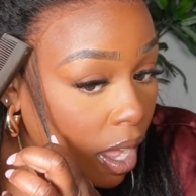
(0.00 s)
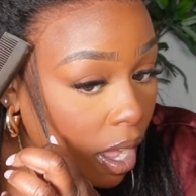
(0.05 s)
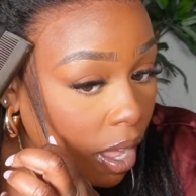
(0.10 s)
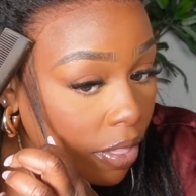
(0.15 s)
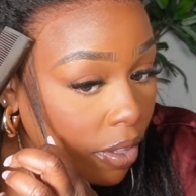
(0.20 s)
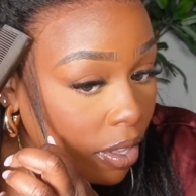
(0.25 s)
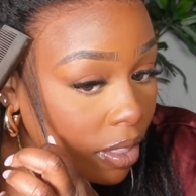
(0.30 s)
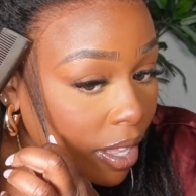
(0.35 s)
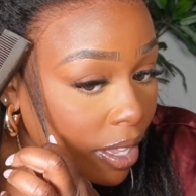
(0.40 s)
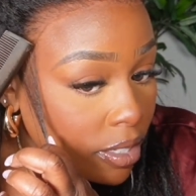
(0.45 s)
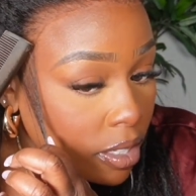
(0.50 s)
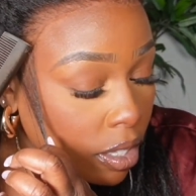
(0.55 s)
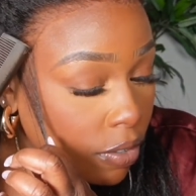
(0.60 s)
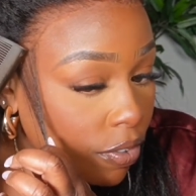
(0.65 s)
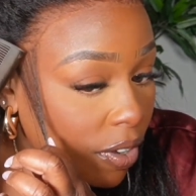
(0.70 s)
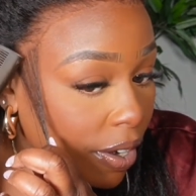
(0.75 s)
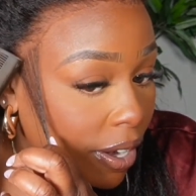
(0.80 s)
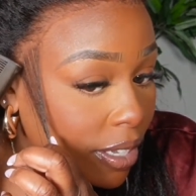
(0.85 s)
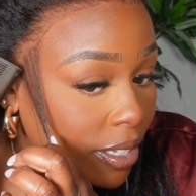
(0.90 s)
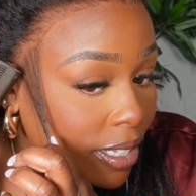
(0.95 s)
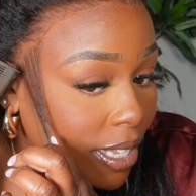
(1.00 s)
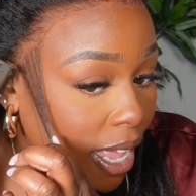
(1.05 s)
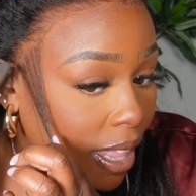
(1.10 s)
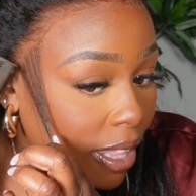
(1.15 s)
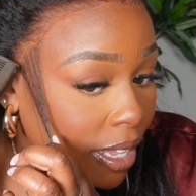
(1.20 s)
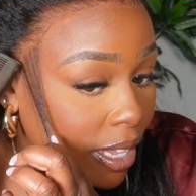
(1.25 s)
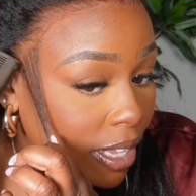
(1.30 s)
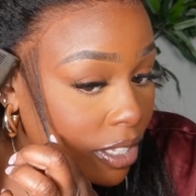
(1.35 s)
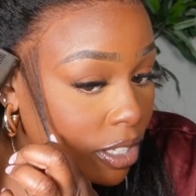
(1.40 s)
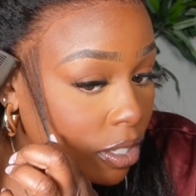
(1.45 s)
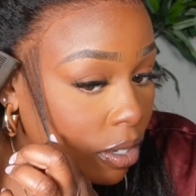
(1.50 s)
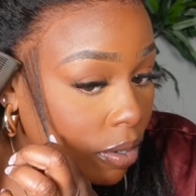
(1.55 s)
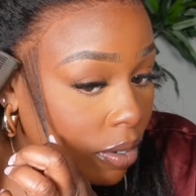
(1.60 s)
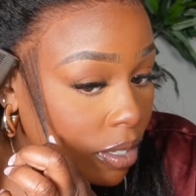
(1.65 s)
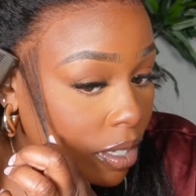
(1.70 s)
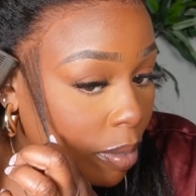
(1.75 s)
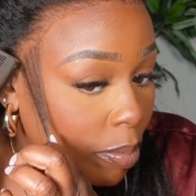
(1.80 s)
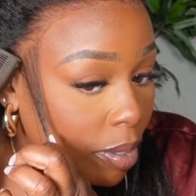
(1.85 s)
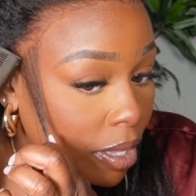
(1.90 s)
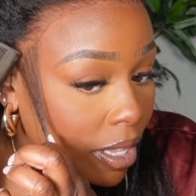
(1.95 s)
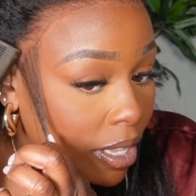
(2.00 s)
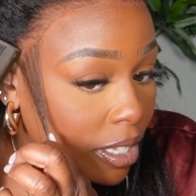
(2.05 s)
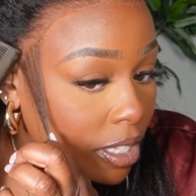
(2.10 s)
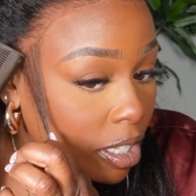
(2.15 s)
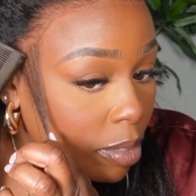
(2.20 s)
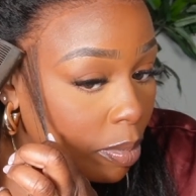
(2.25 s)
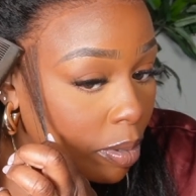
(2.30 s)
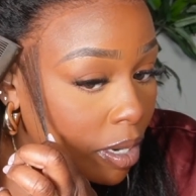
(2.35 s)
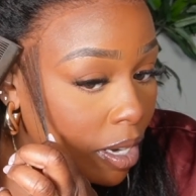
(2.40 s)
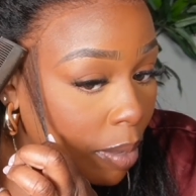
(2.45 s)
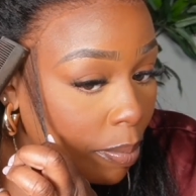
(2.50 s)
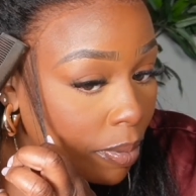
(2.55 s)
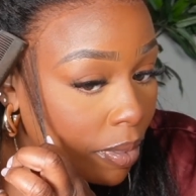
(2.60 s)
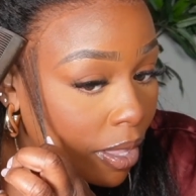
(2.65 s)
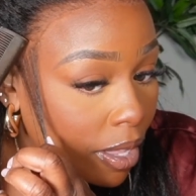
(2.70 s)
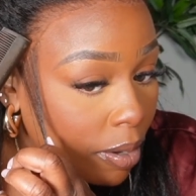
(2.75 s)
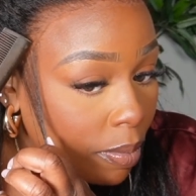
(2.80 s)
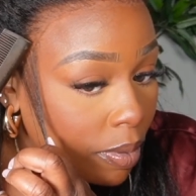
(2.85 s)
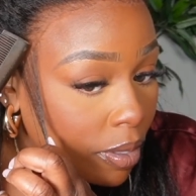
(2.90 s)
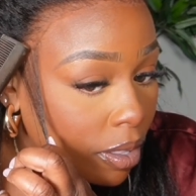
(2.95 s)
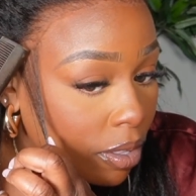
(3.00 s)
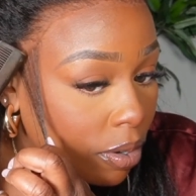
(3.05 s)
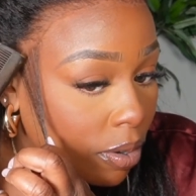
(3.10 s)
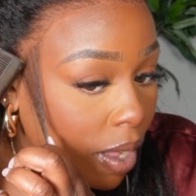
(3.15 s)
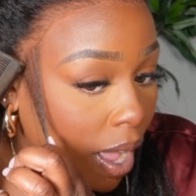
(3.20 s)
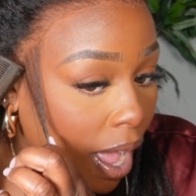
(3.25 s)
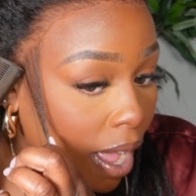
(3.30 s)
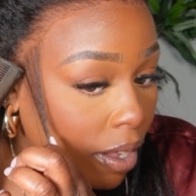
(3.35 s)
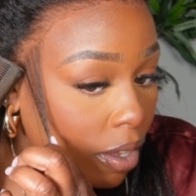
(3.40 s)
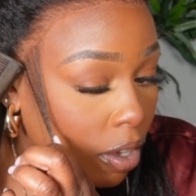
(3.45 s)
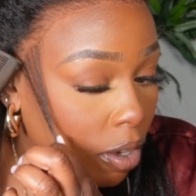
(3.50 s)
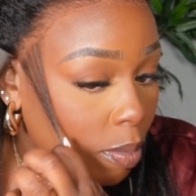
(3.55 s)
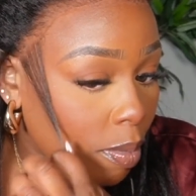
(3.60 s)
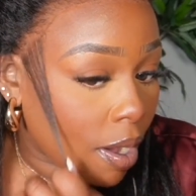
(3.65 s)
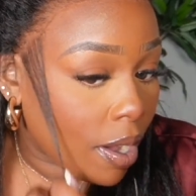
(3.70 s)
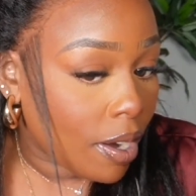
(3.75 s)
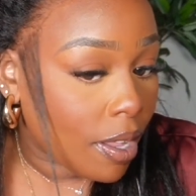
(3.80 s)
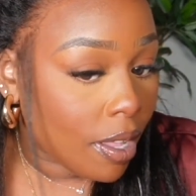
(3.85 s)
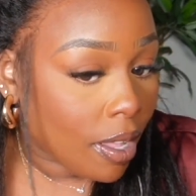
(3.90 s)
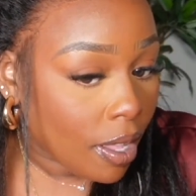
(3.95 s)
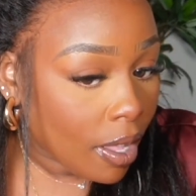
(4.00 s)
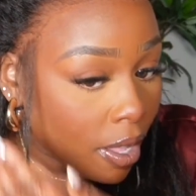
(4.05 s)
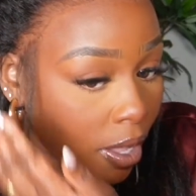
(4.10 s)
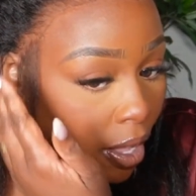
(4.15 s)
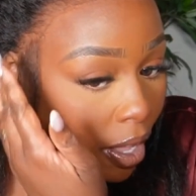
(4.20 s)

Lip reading: Their lace is very delicate, so it could be easily manipulated with a little hot comb on it.